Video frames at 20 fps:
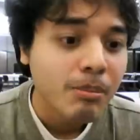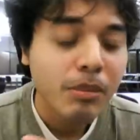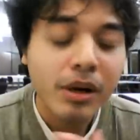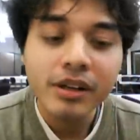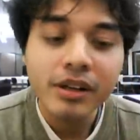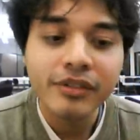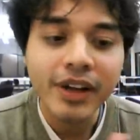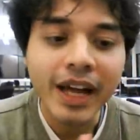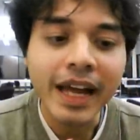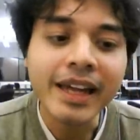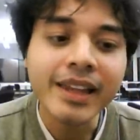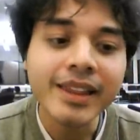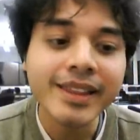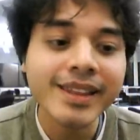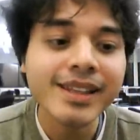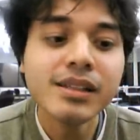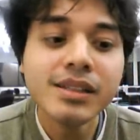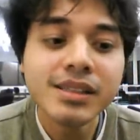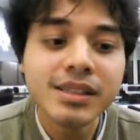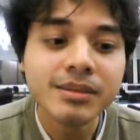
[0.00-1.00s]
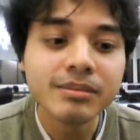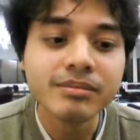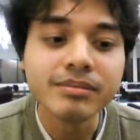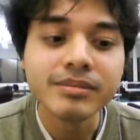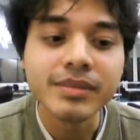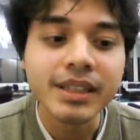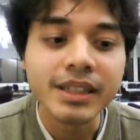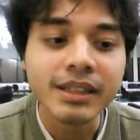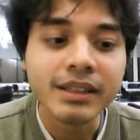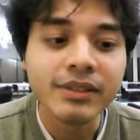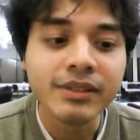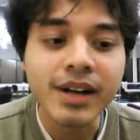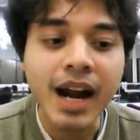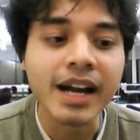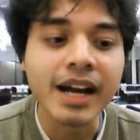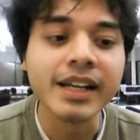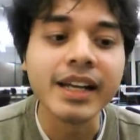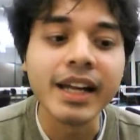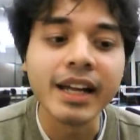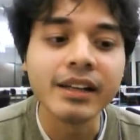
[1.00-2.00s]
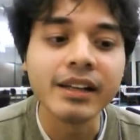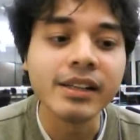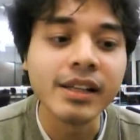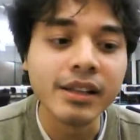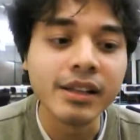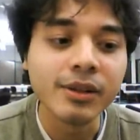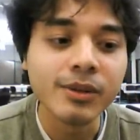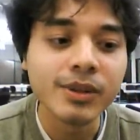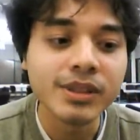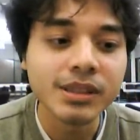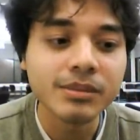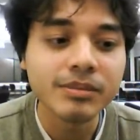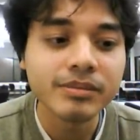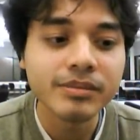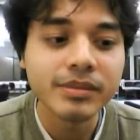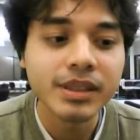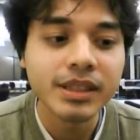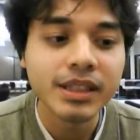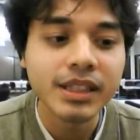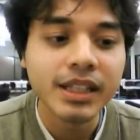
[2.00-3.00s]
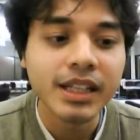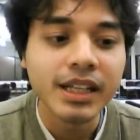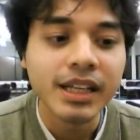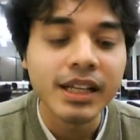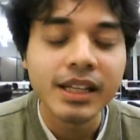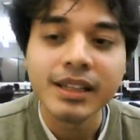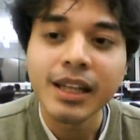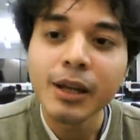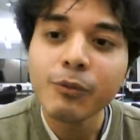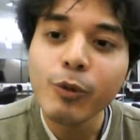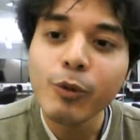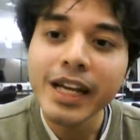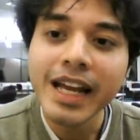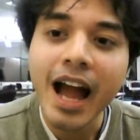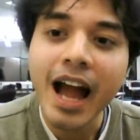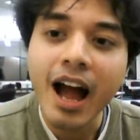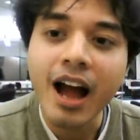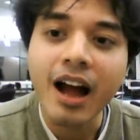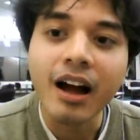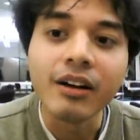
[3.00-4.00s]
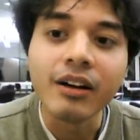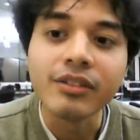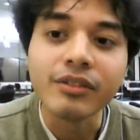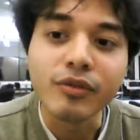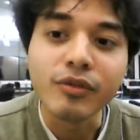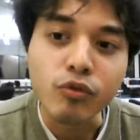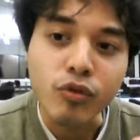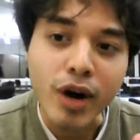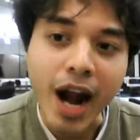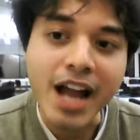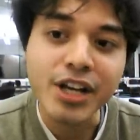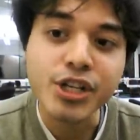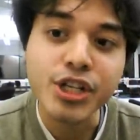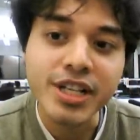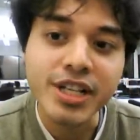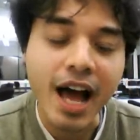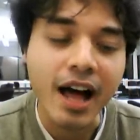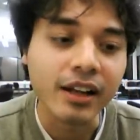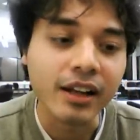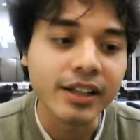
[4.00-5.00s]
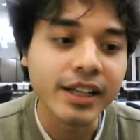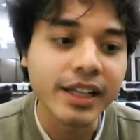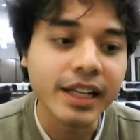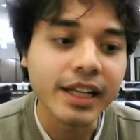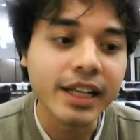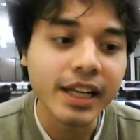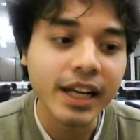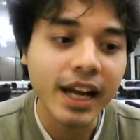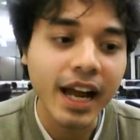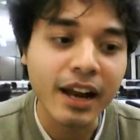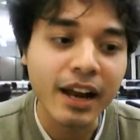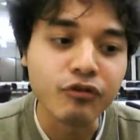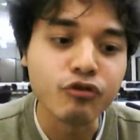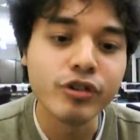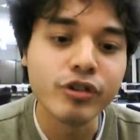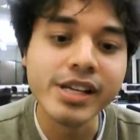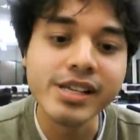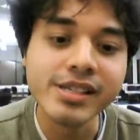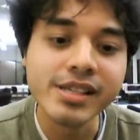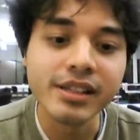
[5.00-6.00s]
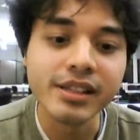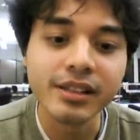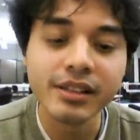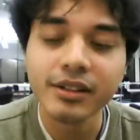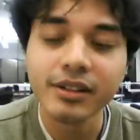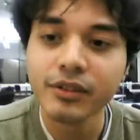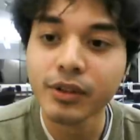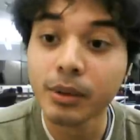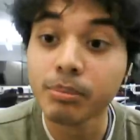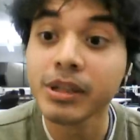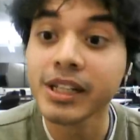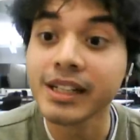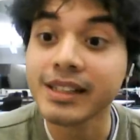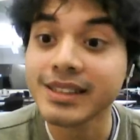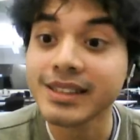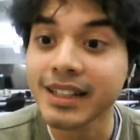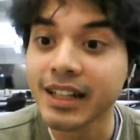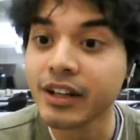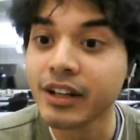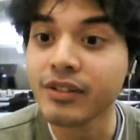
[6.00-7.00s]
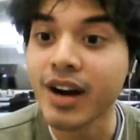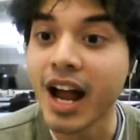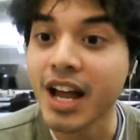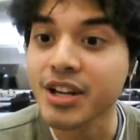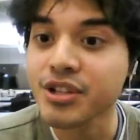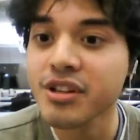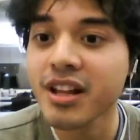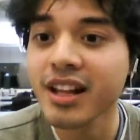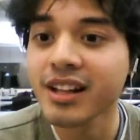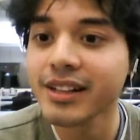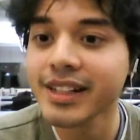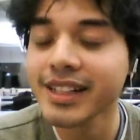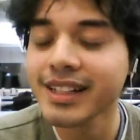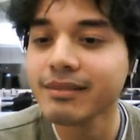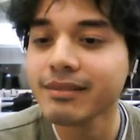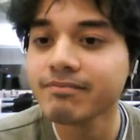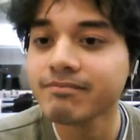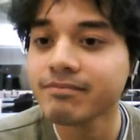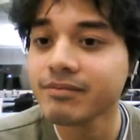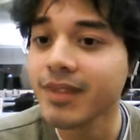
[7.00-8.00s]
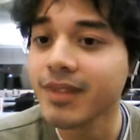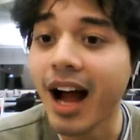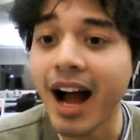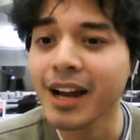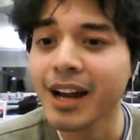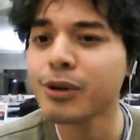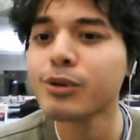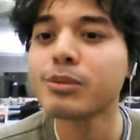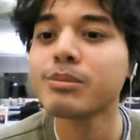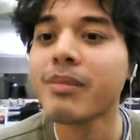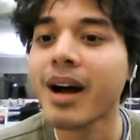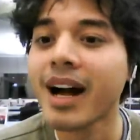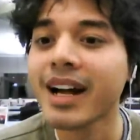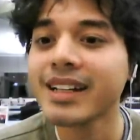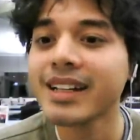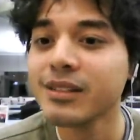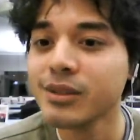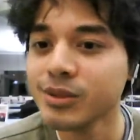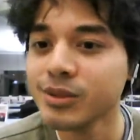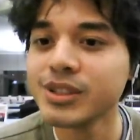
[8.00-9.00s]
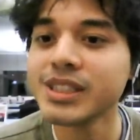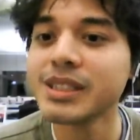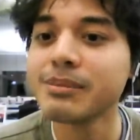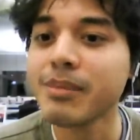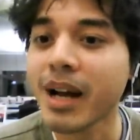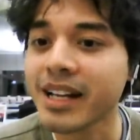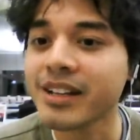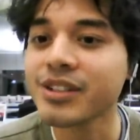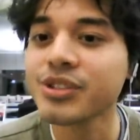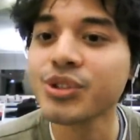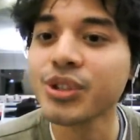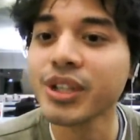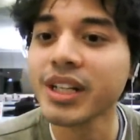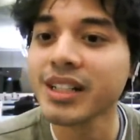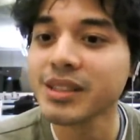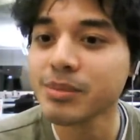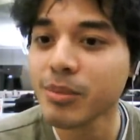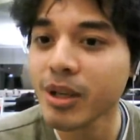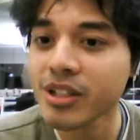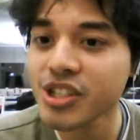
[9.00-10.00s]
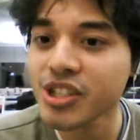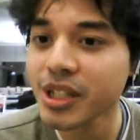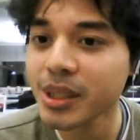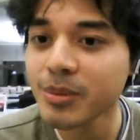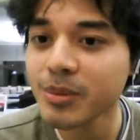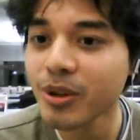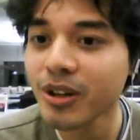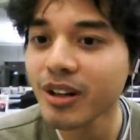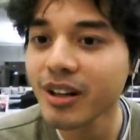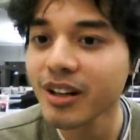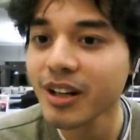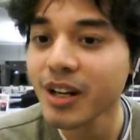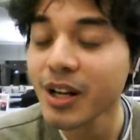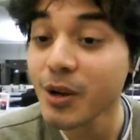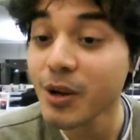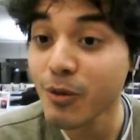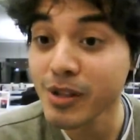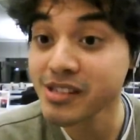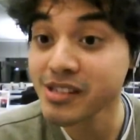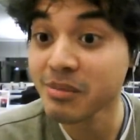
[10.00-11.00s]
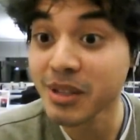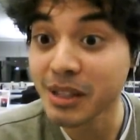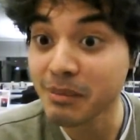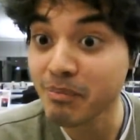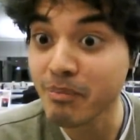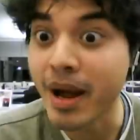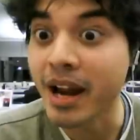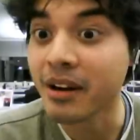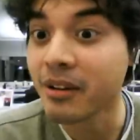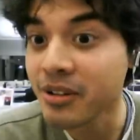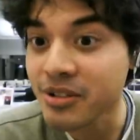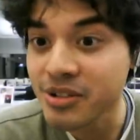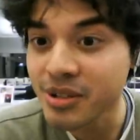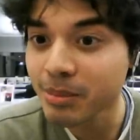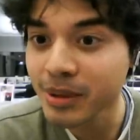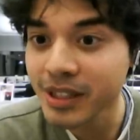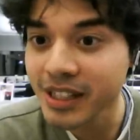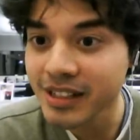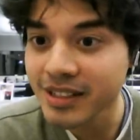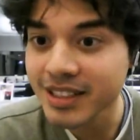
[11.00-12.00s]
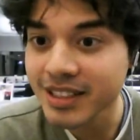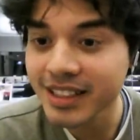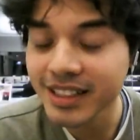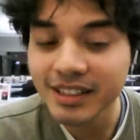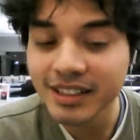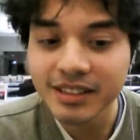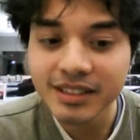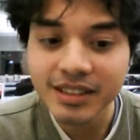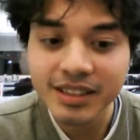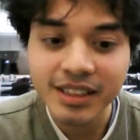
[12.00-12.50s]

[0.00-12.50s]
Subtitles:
But if atheism eradicated Hinduism, then we have rationality and reason replacing irrationality. I don't mind losing my history as much anymore when something better is replacing it.